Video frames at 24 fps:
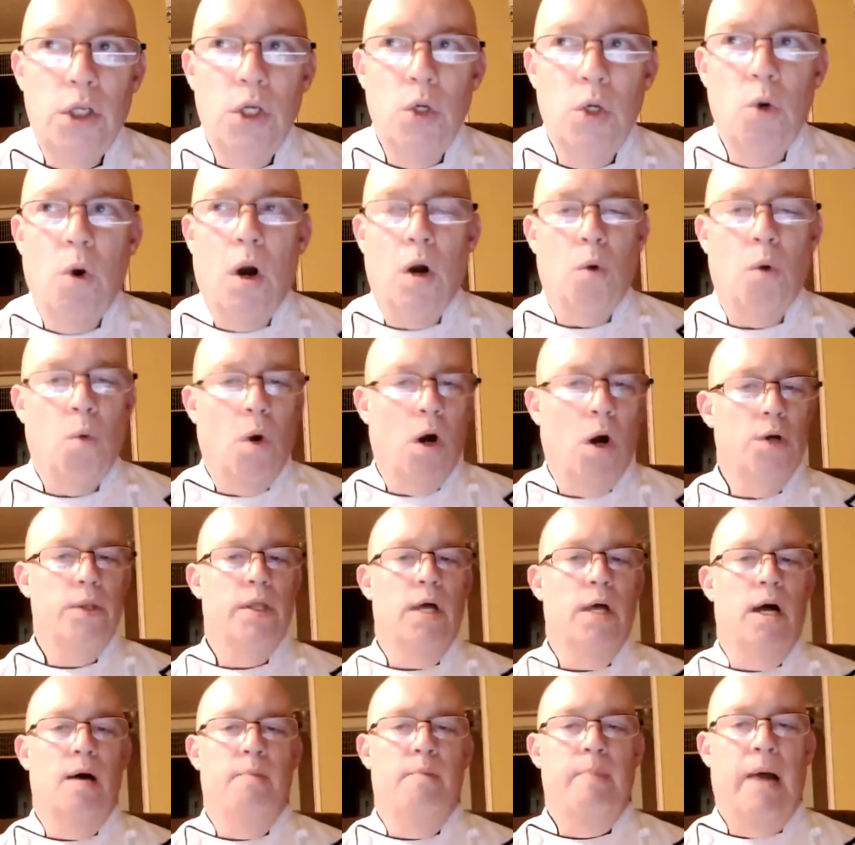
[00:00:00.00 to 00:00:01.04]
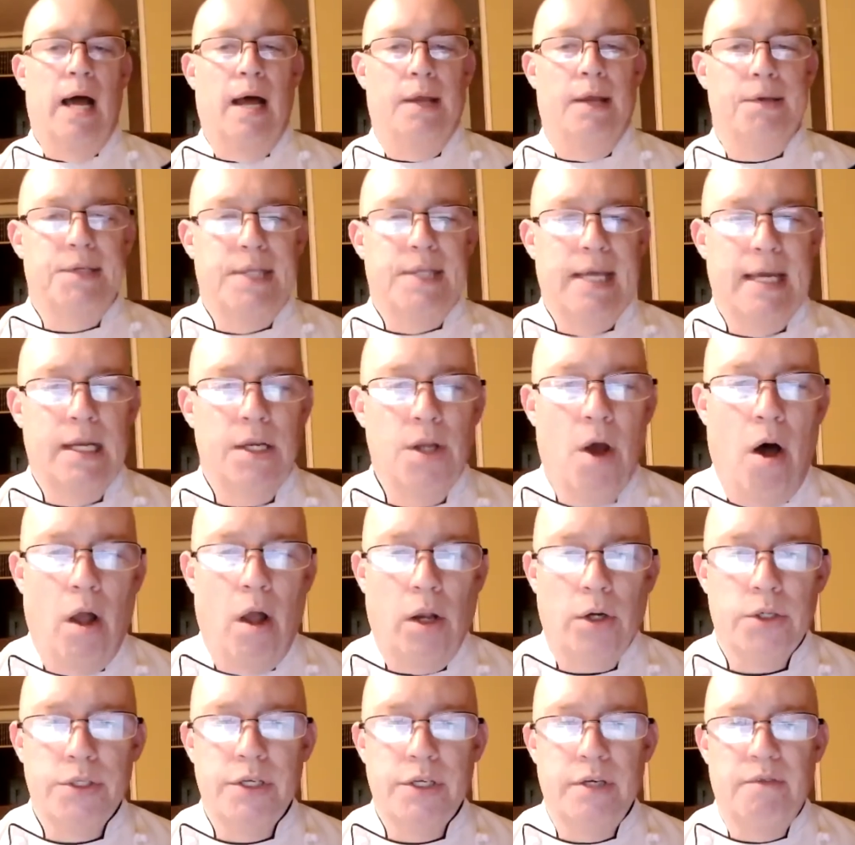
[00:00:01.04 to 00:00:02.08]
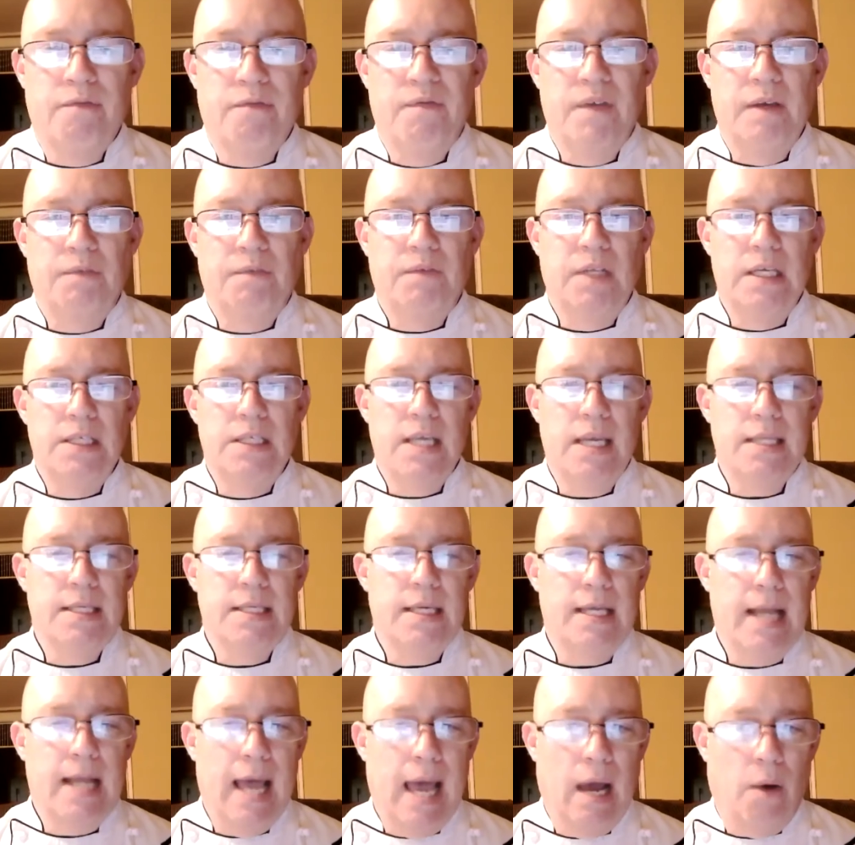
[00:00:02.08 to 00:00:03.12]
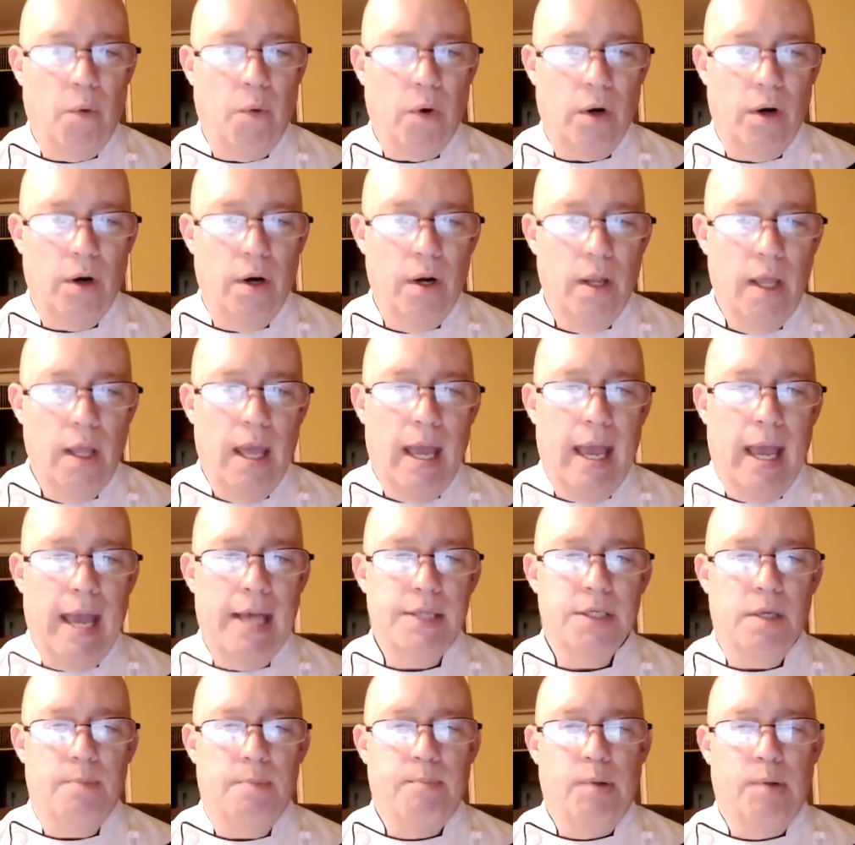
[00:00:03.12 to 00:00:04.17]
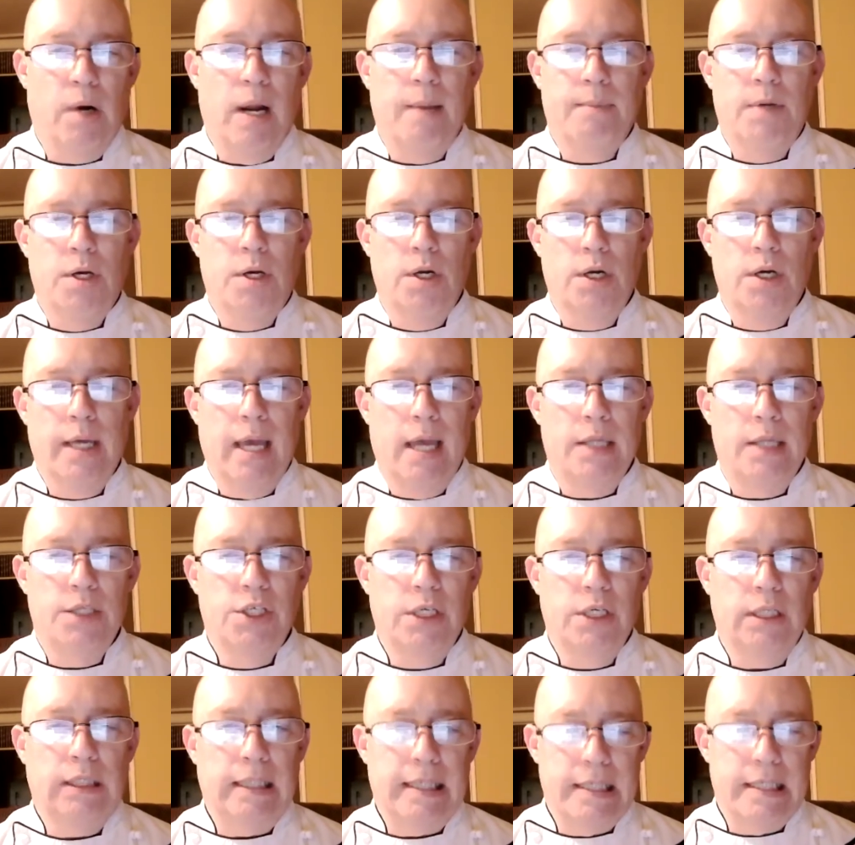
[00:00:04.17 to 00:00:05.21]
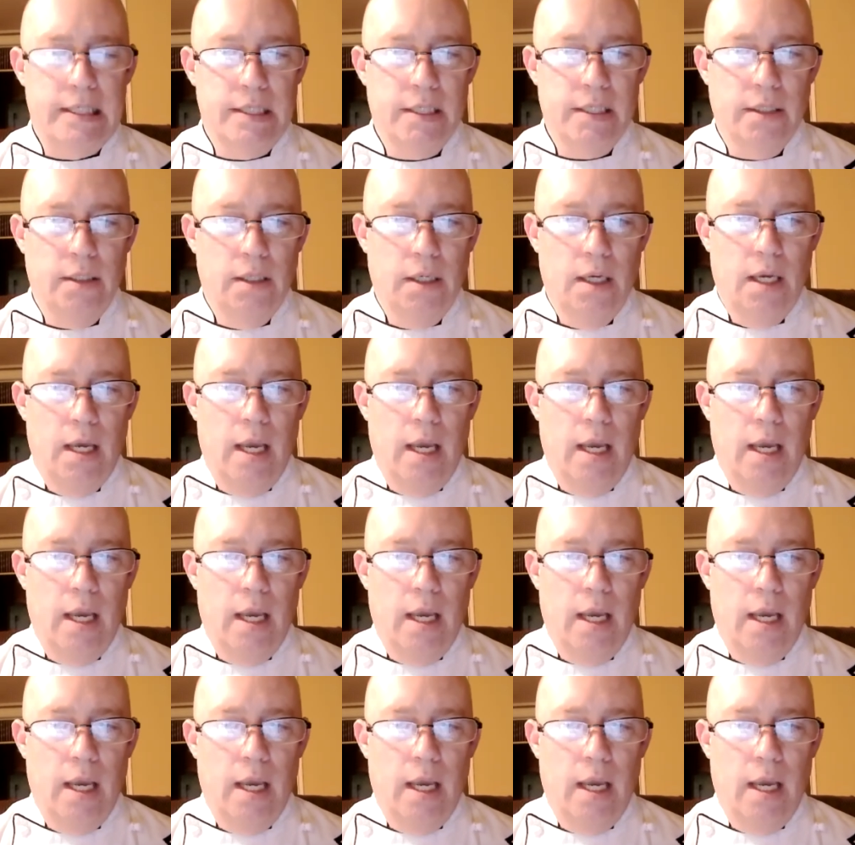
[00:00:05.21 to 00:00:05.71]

You are worth about $10.50 an hour as a prep cook at Chili's.